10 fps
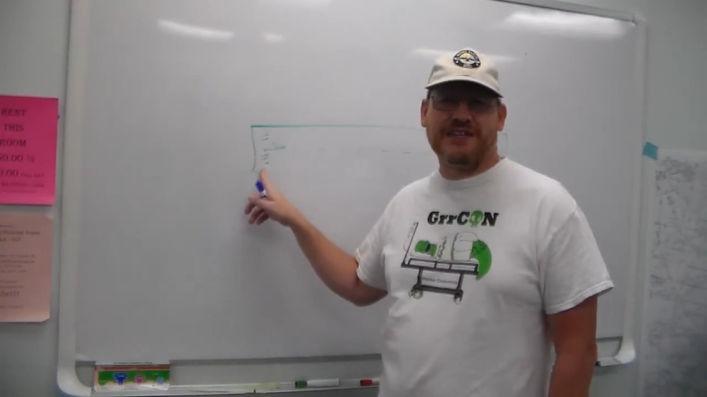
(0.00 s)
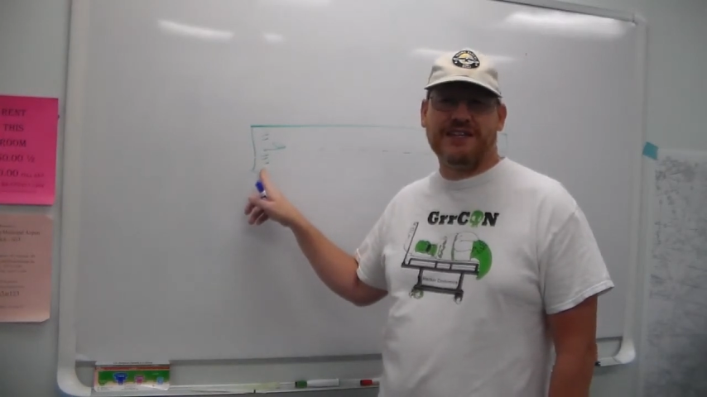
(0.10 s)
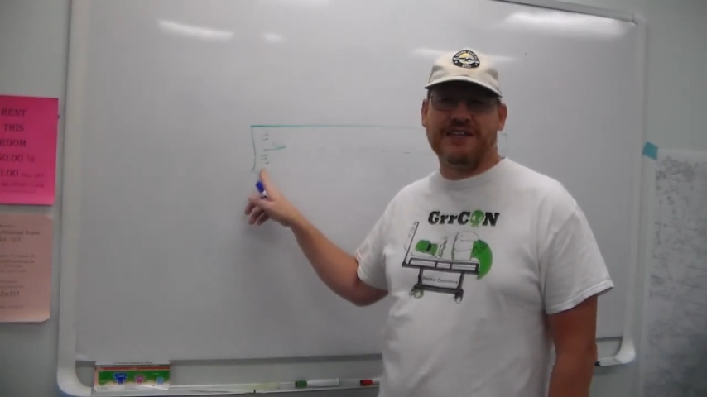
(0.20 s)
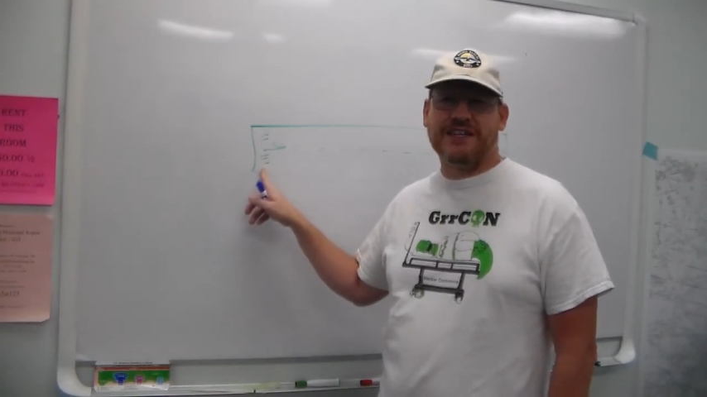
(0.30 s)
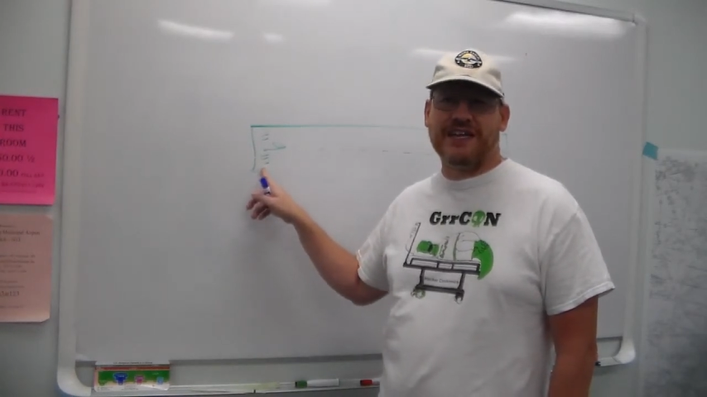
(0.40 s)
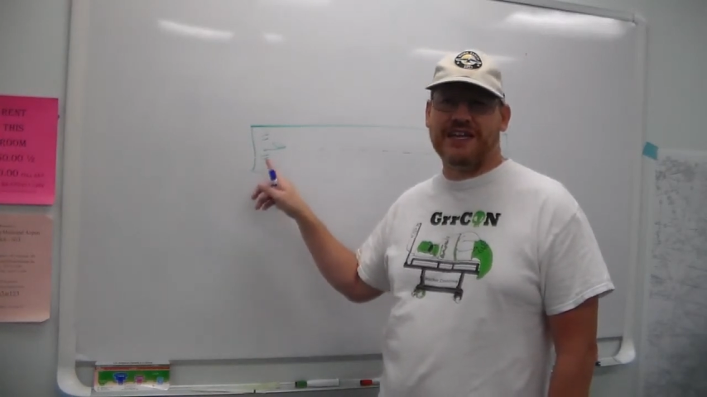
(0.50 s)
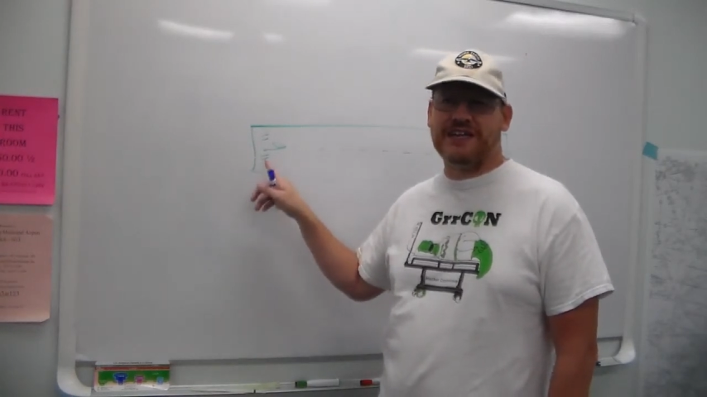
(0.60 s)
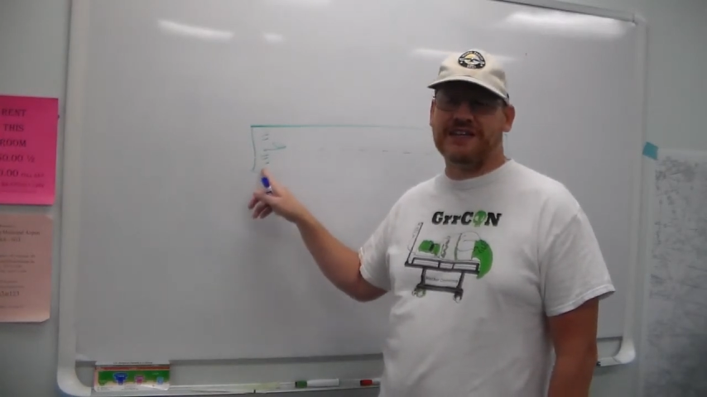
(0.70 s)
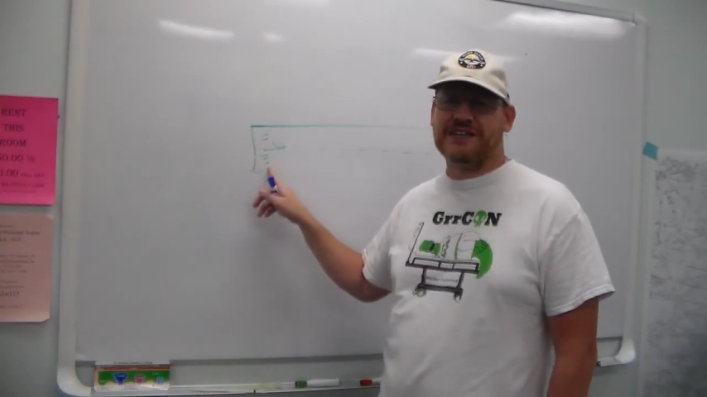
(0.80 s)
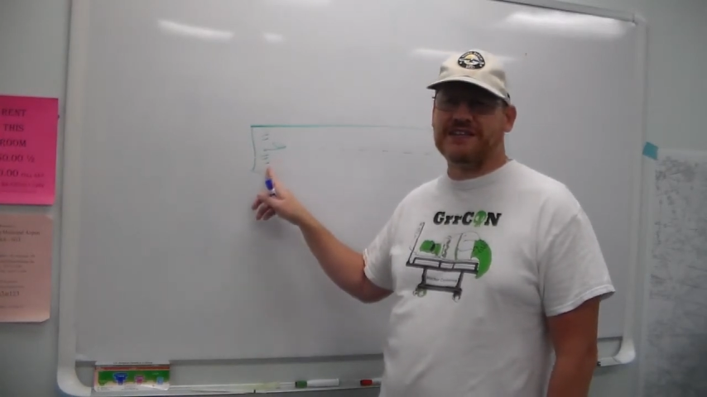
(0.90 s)

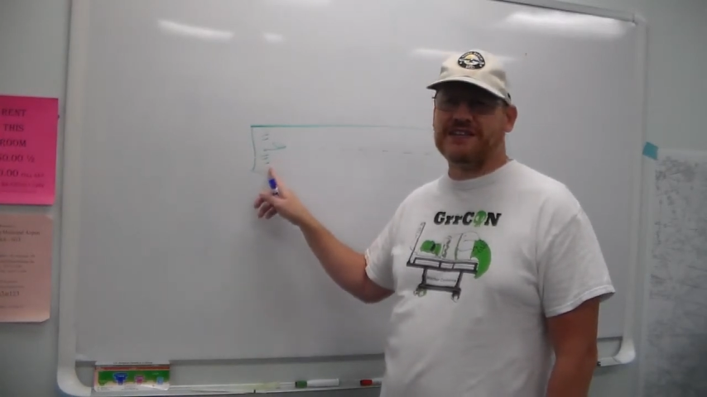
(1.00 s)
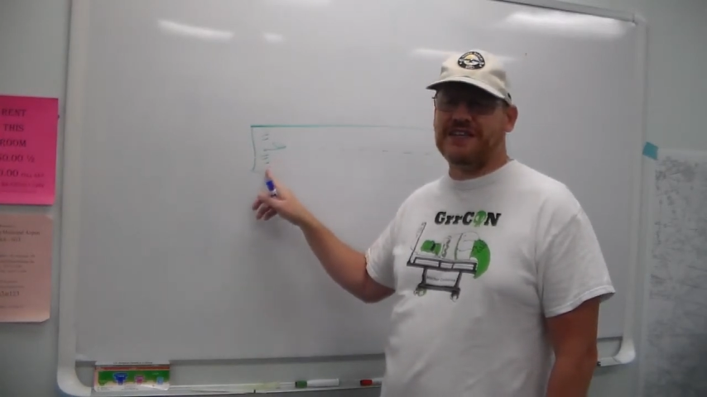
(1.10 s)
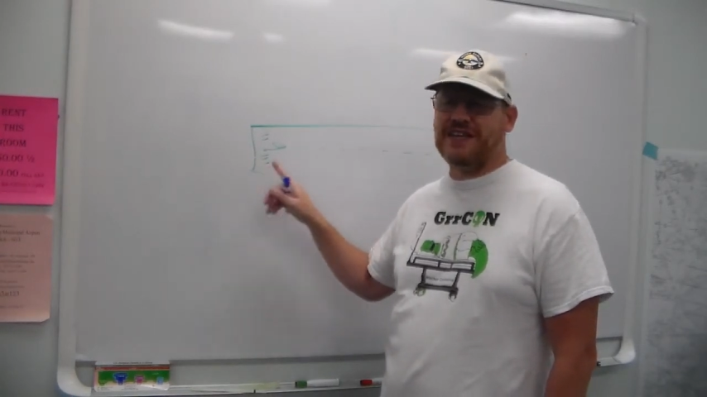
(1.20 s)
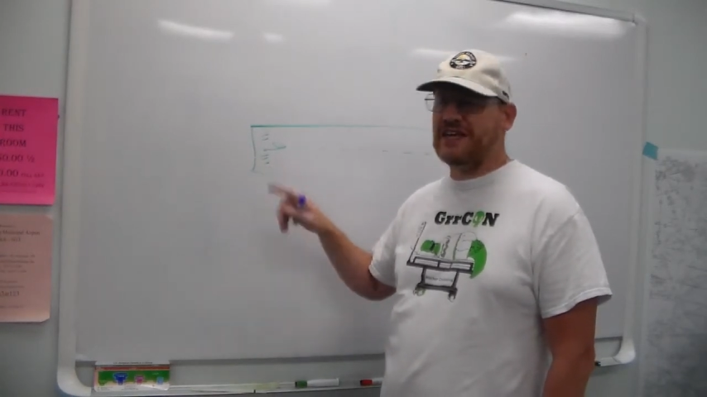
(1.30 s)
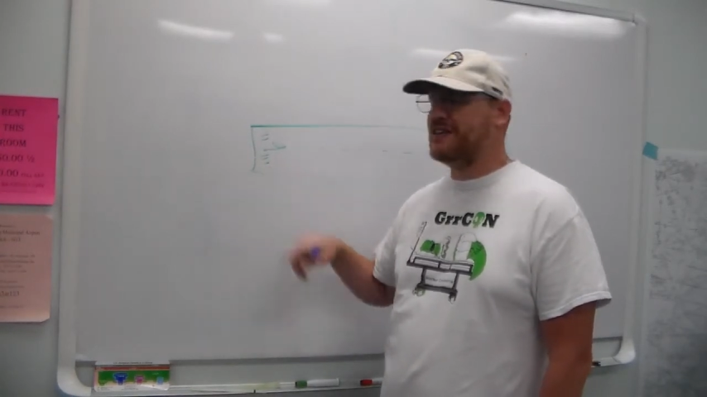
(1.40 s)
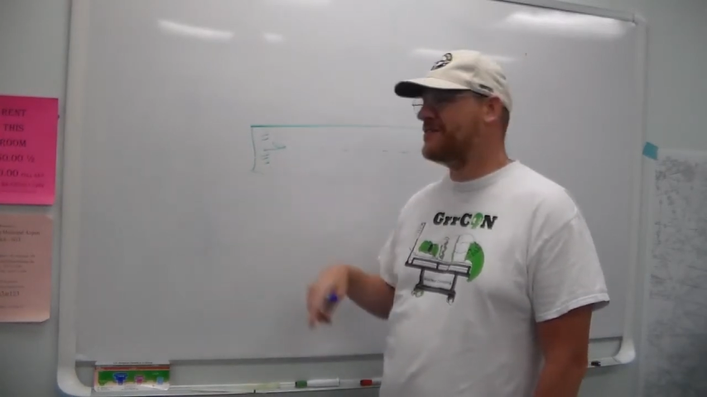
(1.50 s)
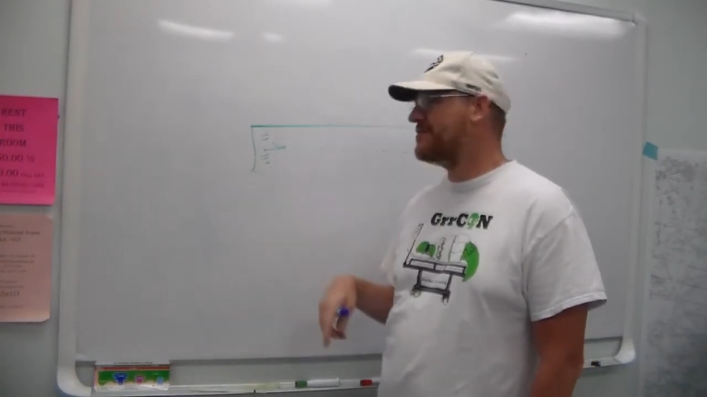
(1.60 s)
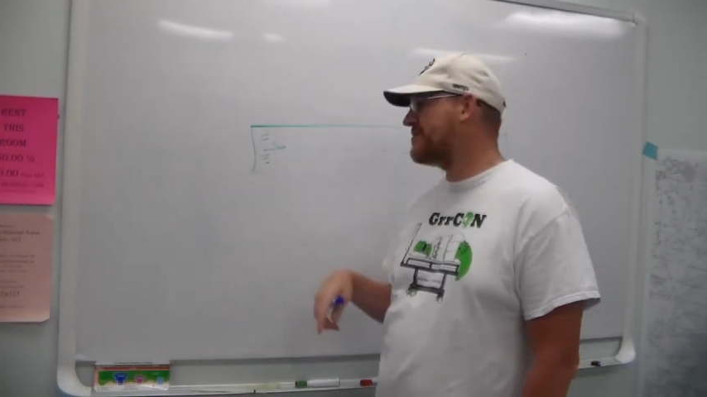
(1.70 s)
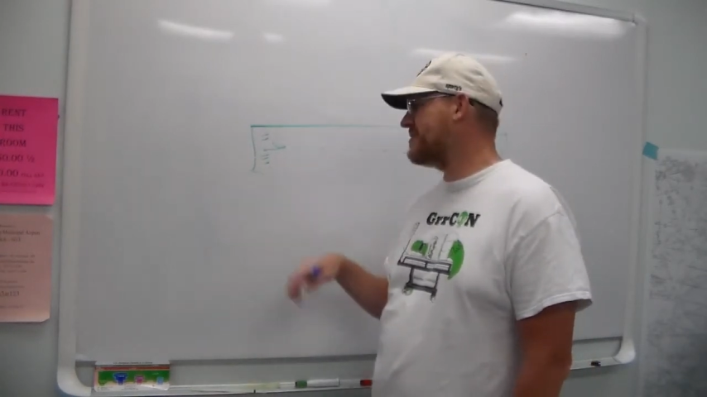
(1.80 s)
indicate the end of the